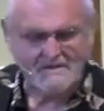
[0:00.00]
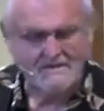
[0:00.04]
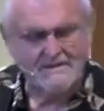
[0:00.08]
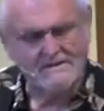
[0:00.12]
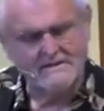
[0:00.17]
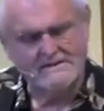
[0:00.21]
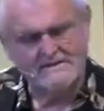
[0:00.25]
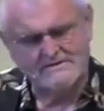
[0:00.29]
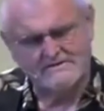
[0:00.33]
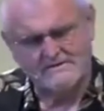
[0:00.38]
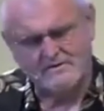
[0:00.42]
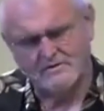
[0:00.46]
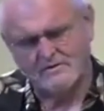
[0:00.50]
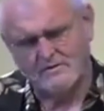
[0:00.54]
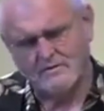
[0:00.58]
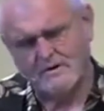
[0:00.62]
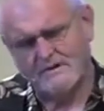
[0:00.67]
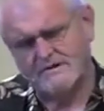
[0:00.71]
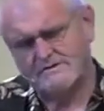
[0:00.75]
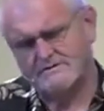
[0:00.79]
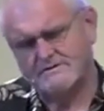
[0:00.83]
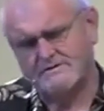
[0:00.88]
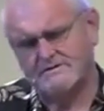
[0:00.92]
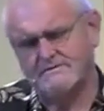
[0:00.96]
So the
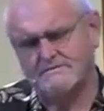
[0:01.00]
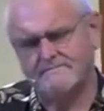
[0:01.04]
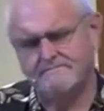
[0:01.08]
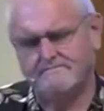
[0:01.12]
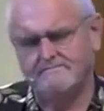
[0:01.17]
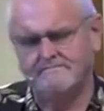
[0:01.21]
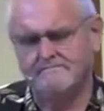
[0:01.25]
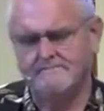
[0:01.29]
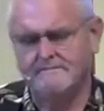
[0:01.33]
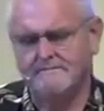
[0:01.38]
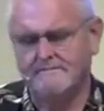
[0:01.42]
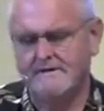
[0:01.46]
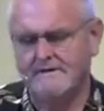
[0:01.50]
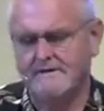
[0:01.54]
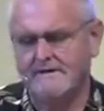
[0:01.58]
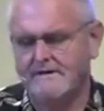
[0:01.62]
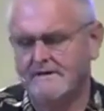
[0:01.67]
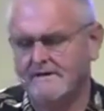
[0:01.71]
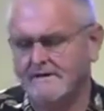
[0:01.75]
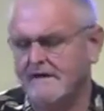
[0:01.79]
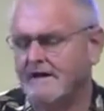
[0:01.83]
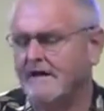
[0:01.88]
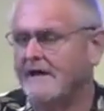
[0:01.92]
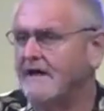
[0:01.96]
question
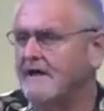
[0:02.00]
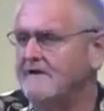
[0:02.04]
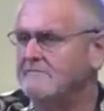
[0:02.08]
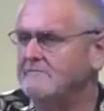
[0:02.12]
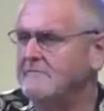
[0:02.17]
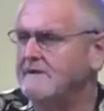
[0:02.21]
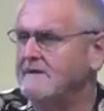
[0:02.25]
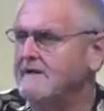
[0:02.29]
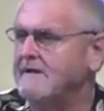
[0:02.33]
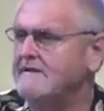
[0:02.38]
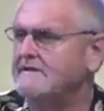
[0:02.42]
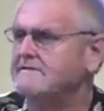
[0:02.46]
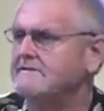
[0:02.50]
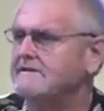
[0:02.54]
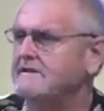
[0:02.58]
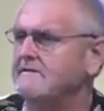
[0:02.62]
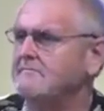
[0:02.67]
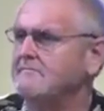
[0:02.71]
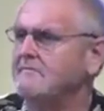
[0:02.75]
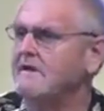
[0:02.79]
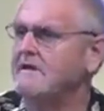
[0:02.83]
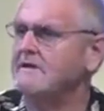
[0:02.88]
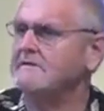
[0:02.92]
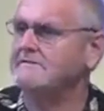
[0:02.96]
I've been asking
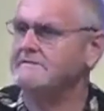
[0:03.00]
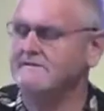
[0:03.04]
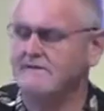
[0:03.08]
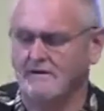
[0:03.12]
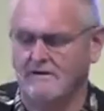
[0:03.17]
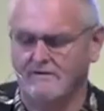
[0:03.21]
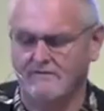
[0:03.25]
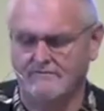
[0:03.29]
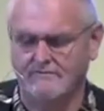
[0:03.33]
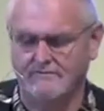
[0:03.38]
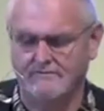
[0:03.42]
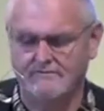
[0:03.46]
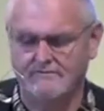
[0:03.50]
myself,